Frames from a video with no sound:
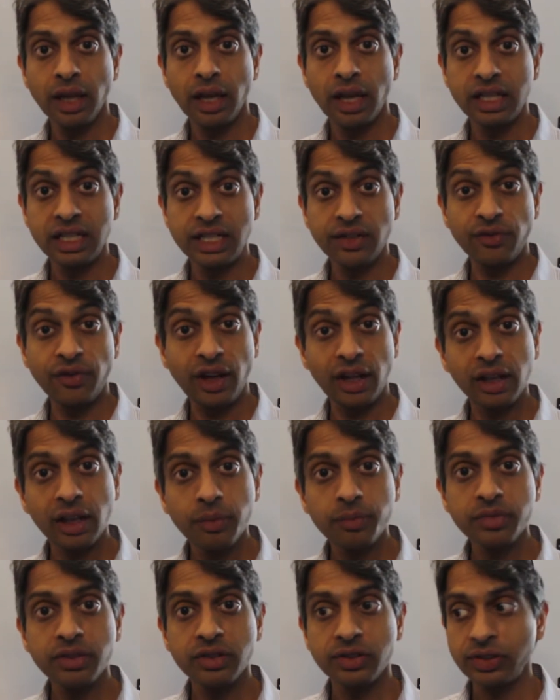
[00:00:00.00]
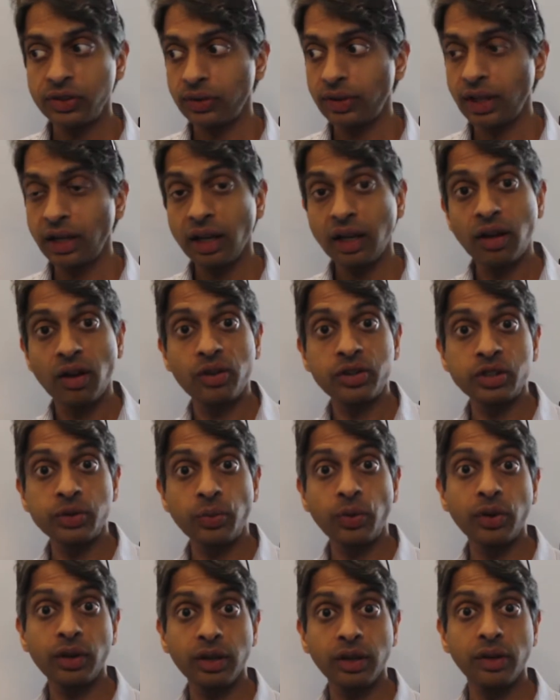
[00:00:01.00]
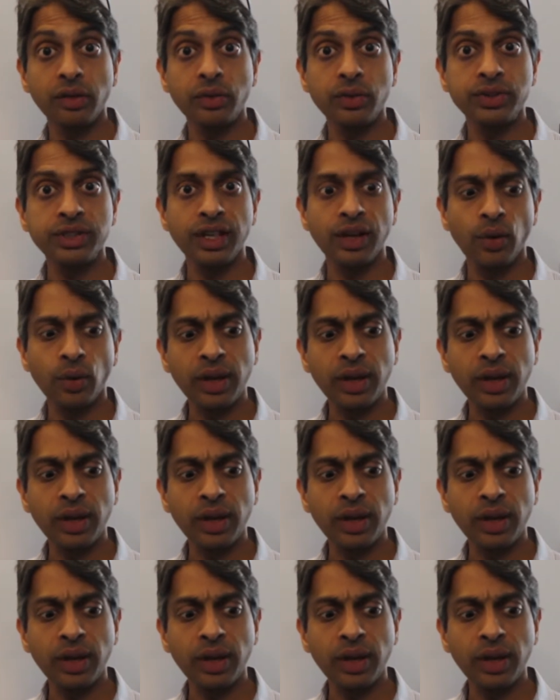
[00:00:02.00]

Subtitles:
and developed so that a customer can understand,